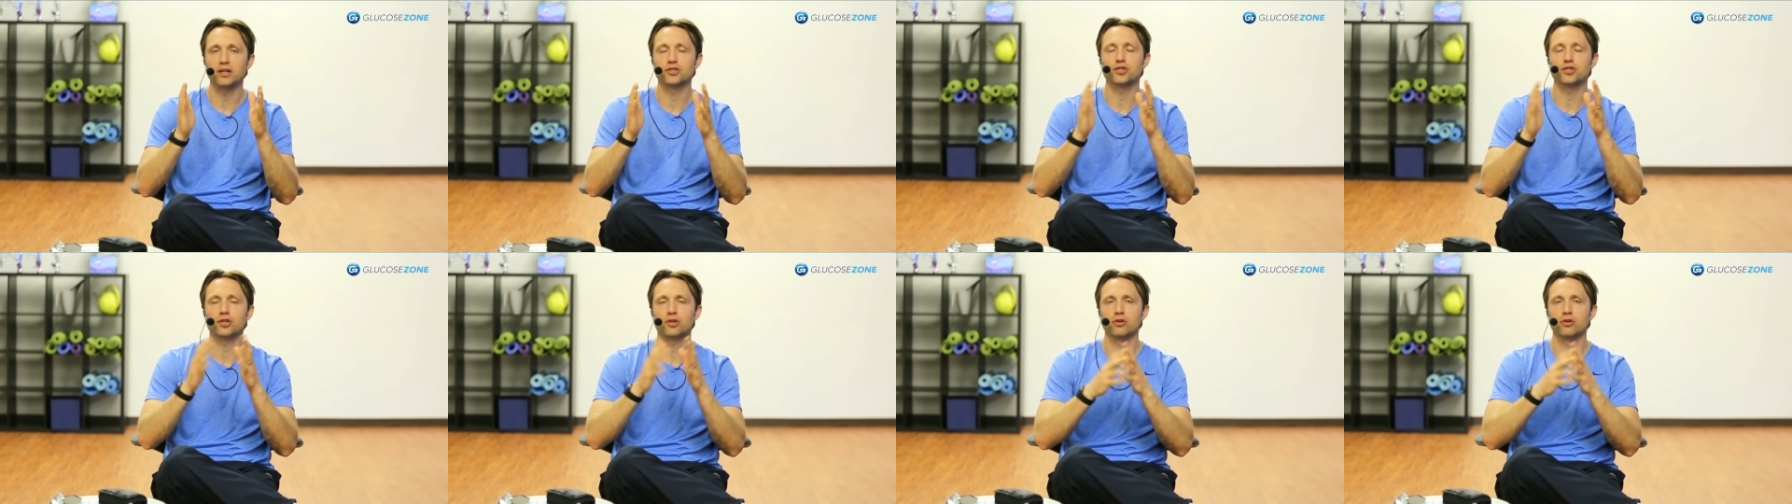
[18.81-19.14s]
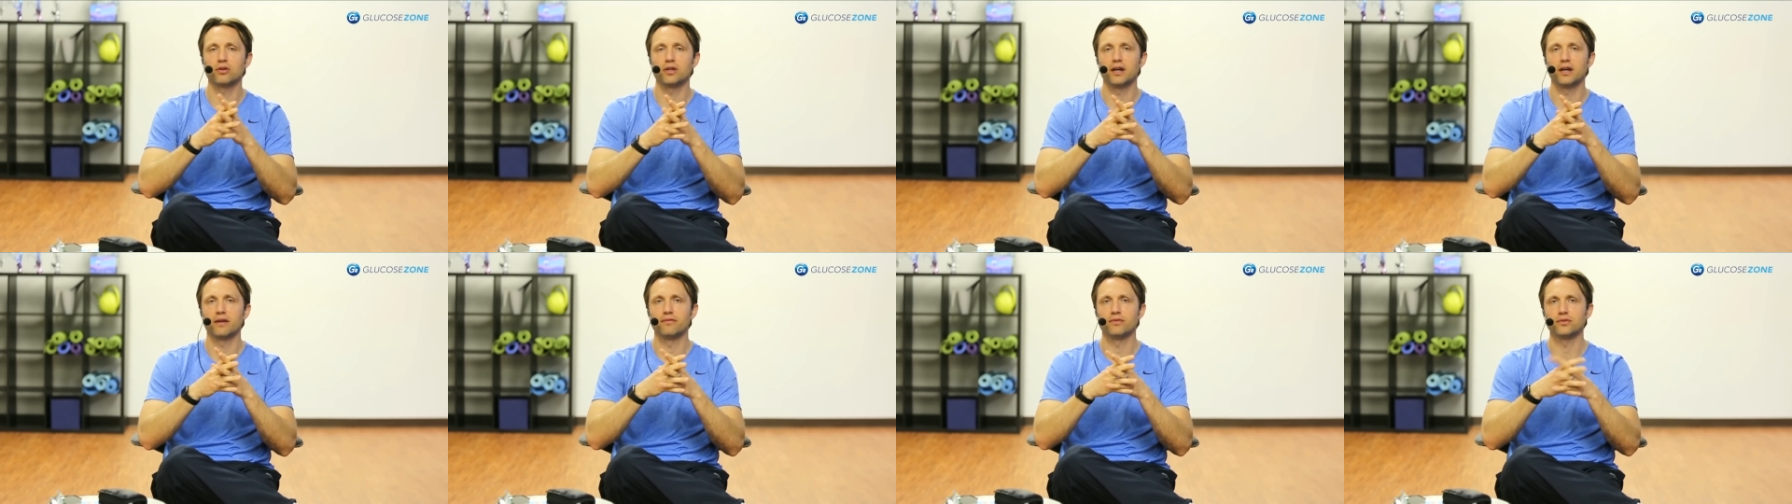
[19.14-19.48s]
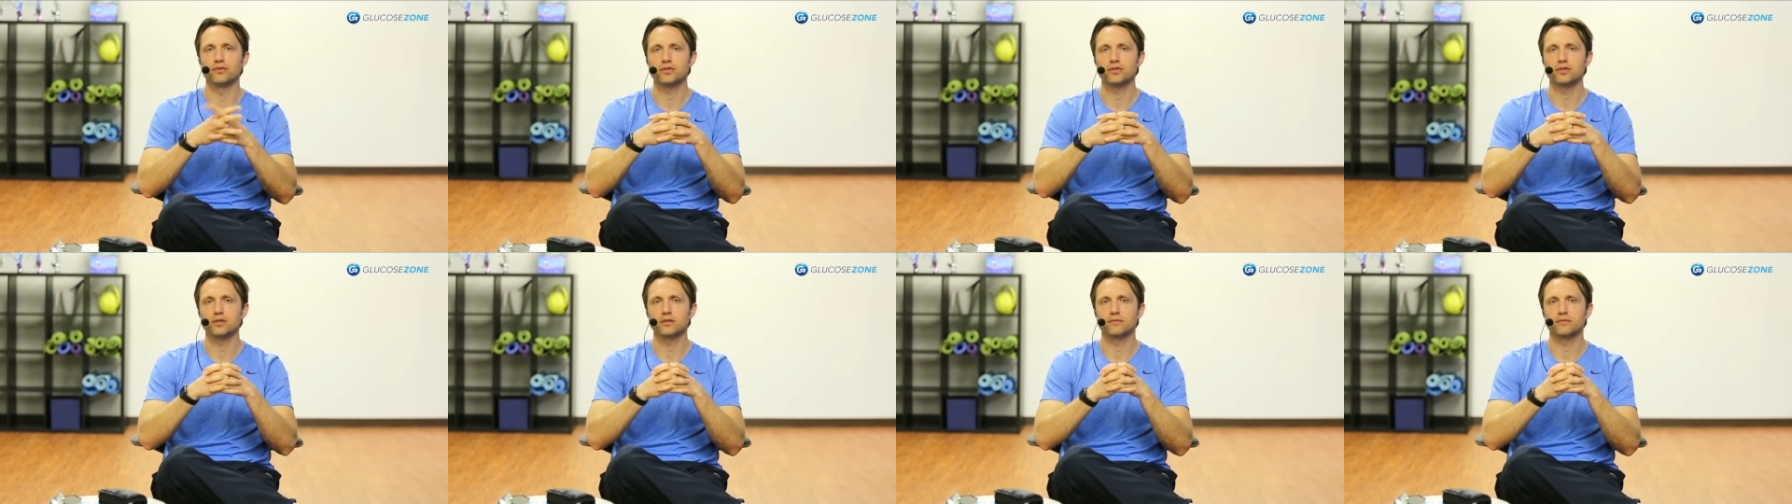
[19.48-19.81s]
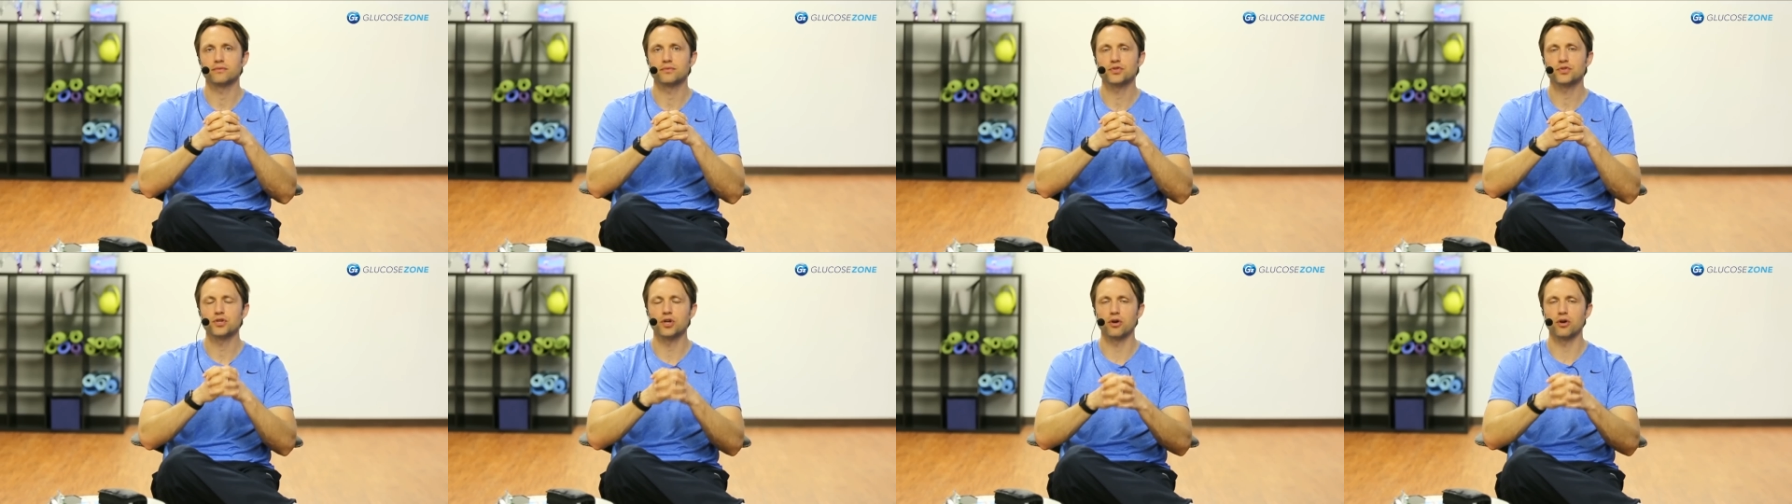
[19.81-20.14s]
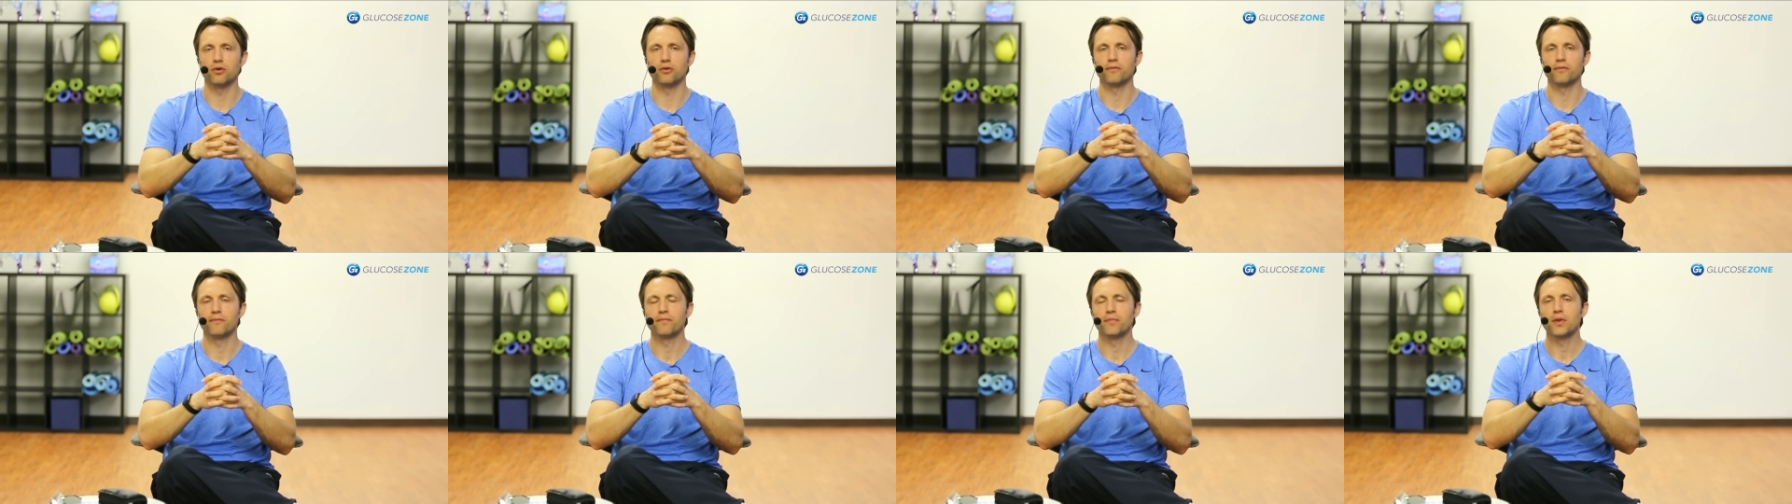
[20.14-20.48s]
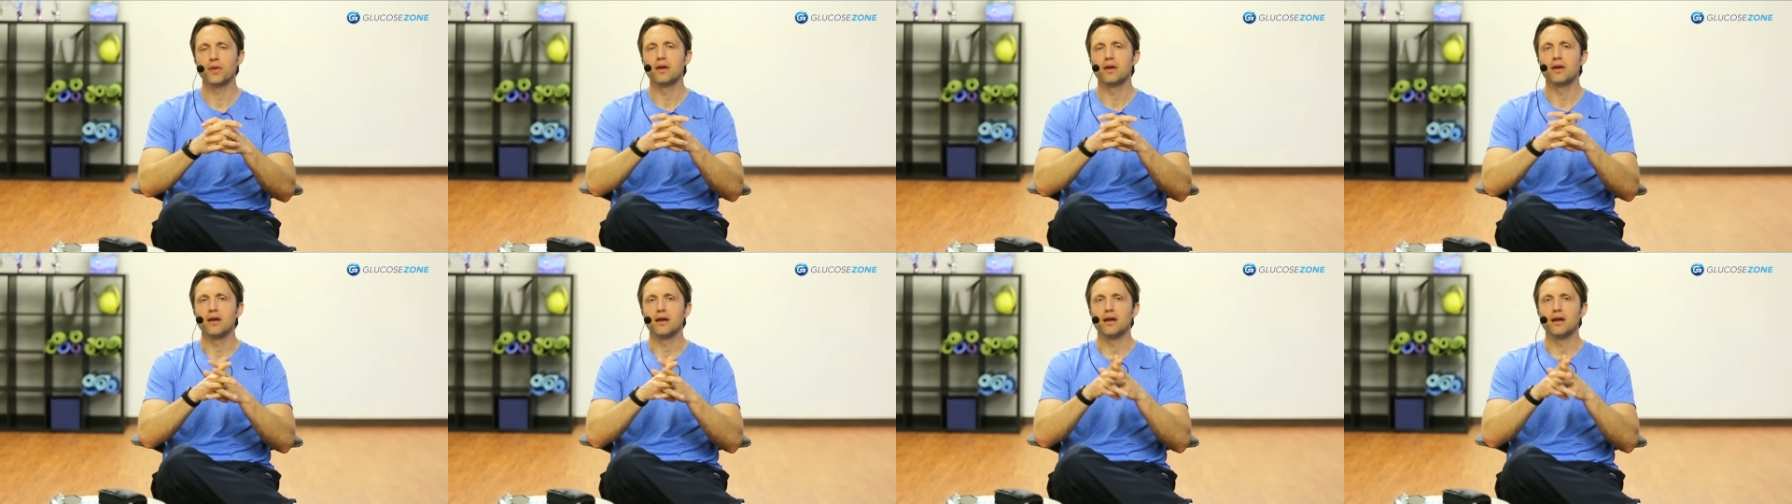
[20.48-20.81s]
blood sugar levels. So
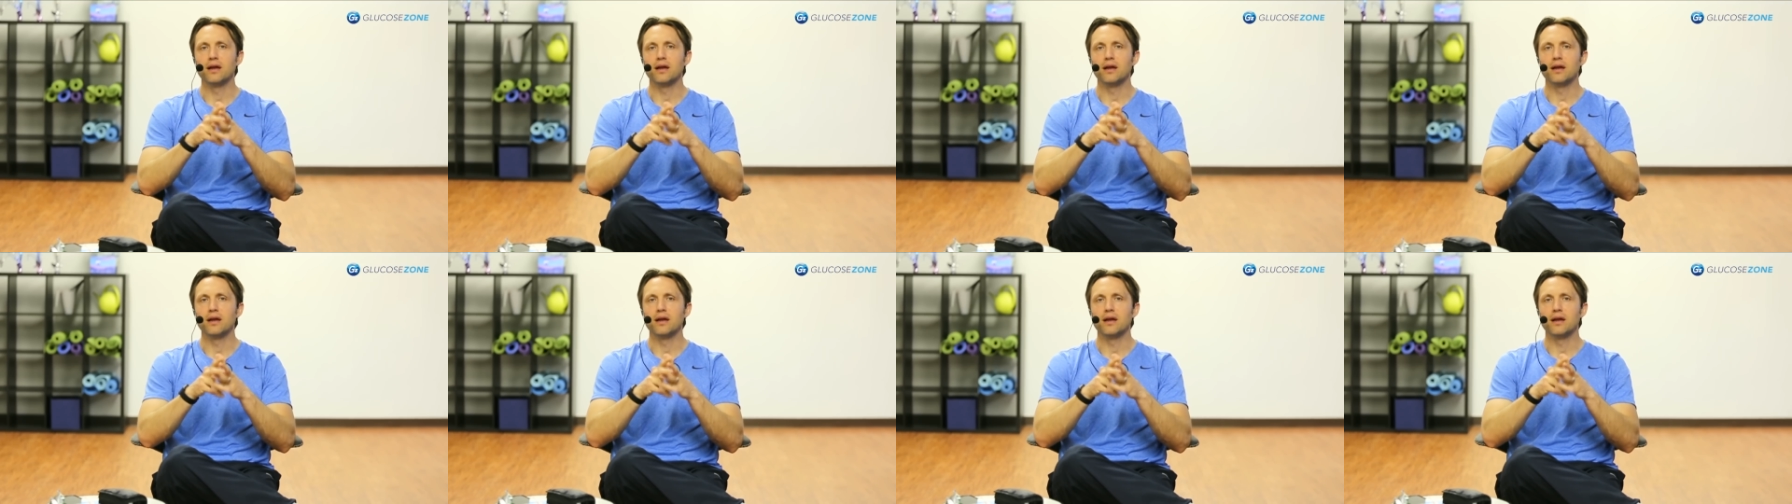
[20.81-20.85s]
